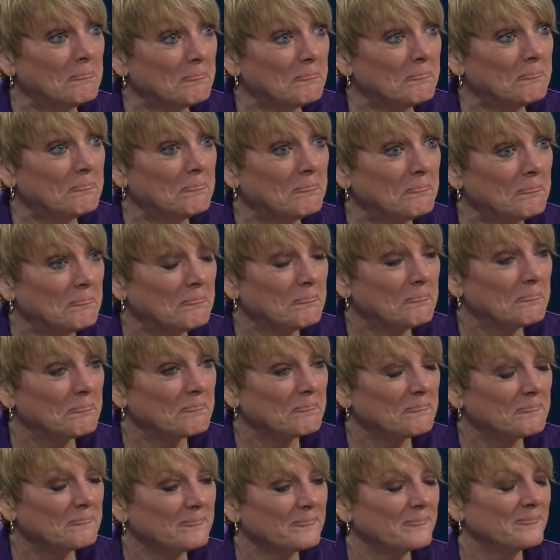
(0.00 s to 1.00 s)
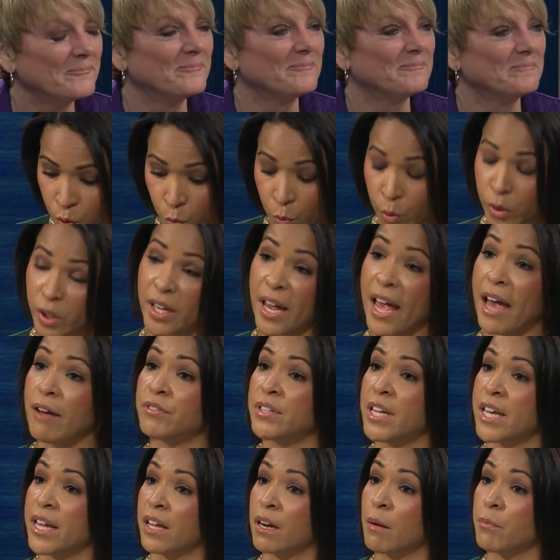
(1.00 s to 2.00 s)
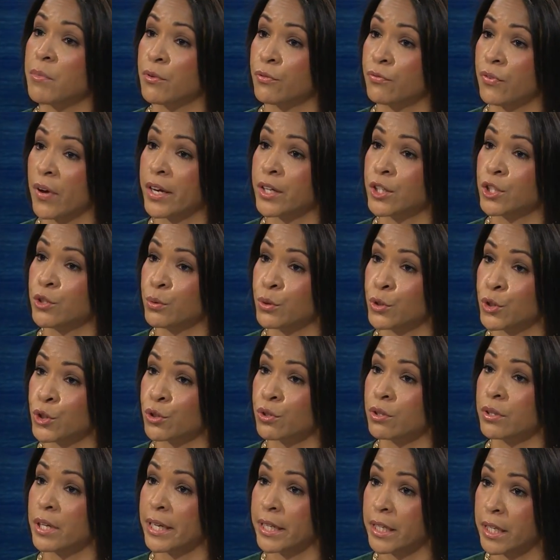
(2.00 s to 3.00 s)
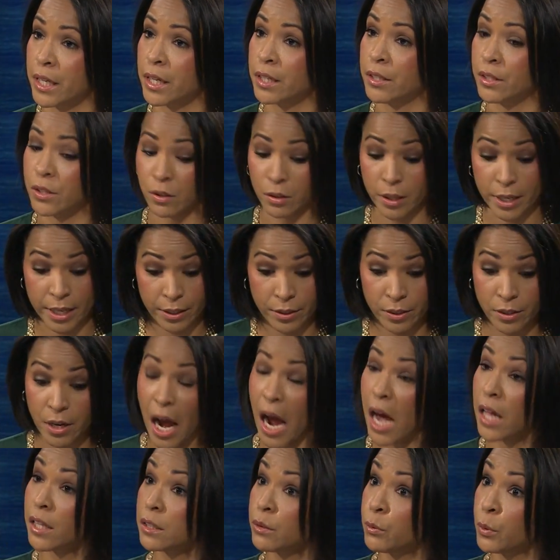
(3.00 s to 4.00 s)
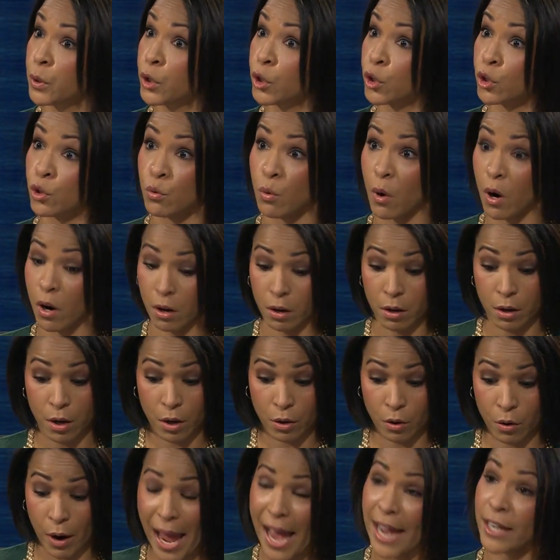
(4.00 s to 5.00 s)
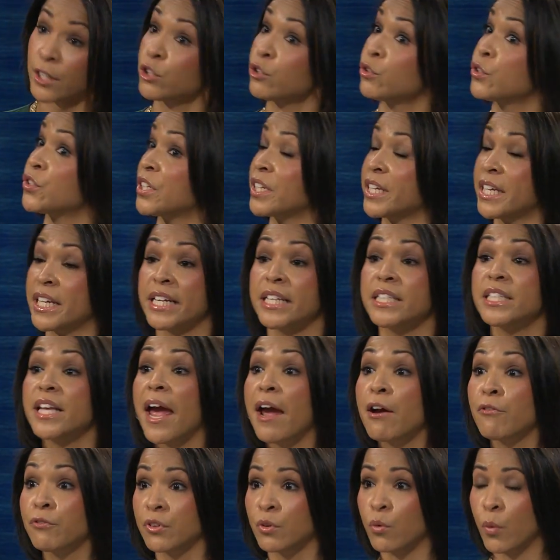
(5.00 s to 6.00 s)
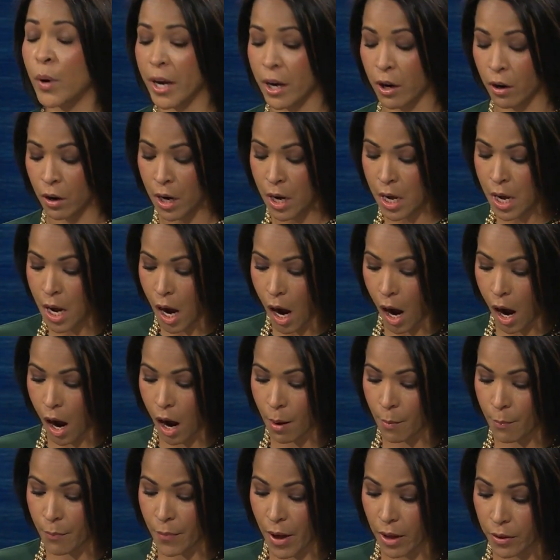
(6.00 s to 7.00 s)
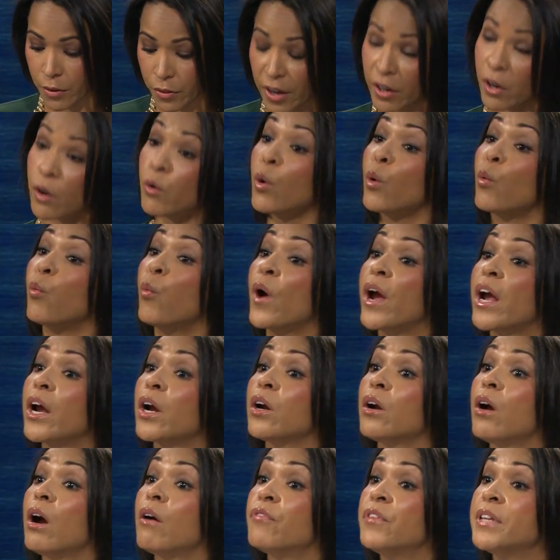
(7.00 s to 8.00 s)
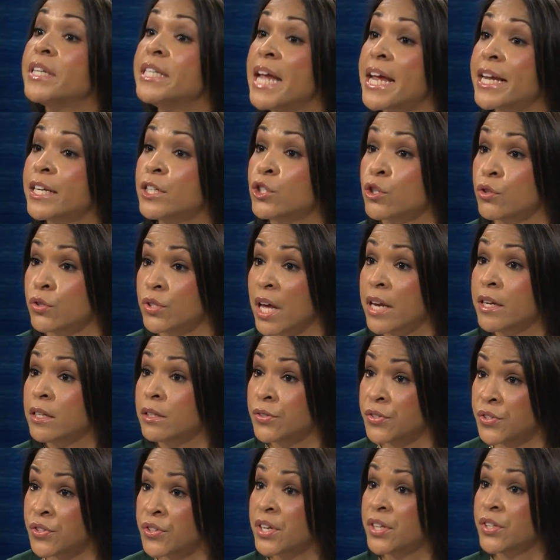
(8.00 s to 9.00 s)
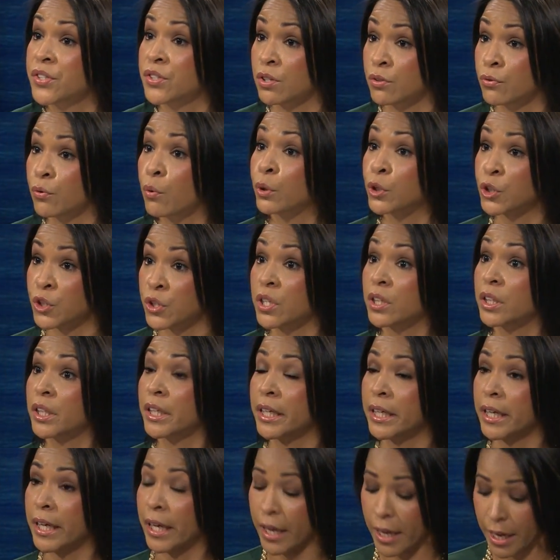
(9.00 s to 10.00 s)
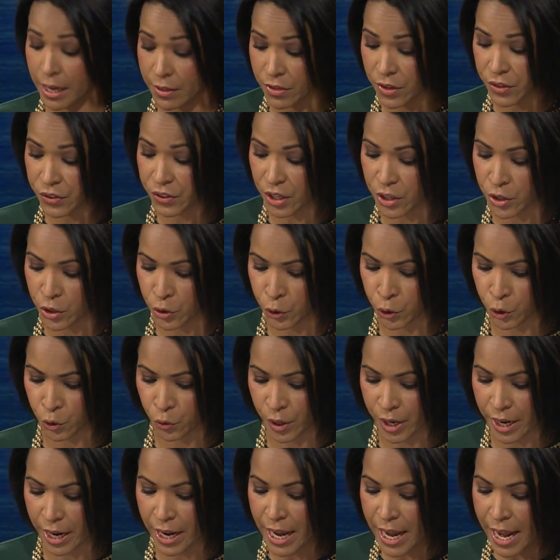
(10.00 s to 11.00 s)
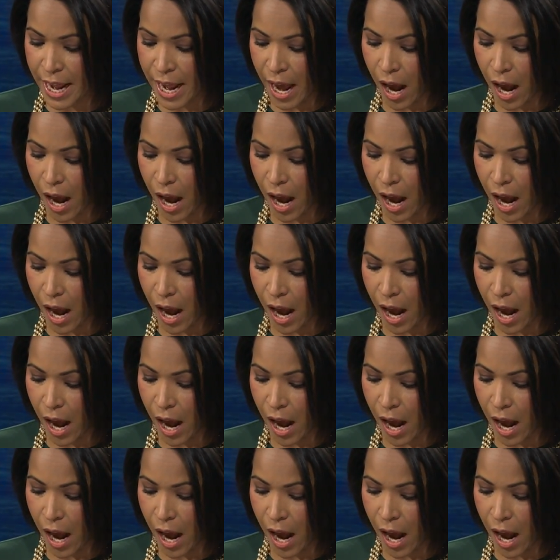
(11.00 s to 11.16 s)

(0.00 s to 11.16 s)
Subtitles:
Well, you, as you've mentioned, you really have taken up the fight to ensure that kids in Hollywood who are actors and kids everywhere, they're aware of the dangers that exist, unfortunately, in this industry.